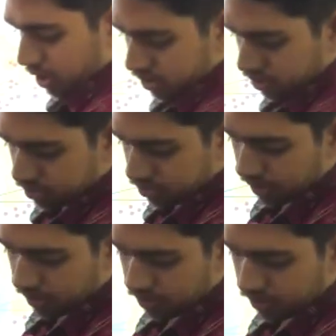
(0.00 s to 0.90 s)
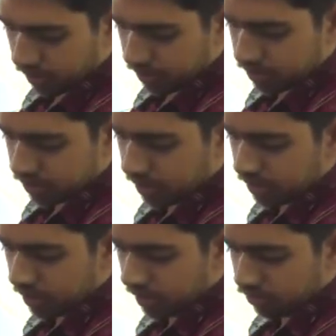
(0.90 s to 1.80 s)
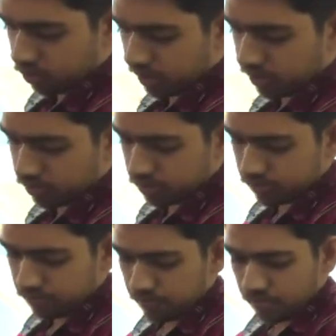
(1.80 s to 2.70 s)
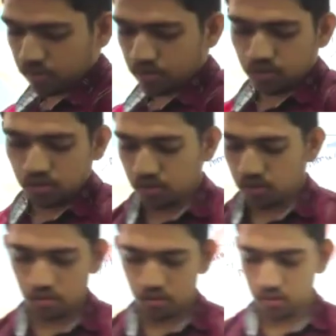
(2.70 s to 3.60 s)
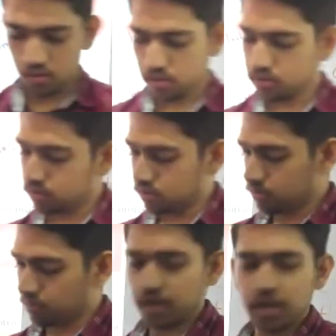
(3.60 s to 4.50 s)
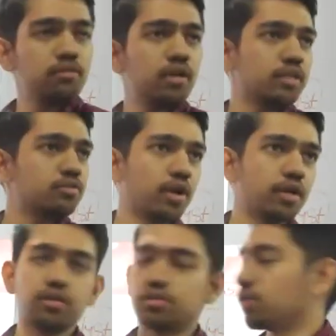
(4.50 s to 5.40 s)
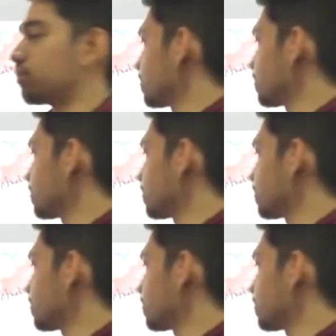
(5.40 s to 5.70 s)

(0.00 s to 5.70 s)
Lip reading: chart, right? As the signaling molecules. Uh, but anyway, let's write this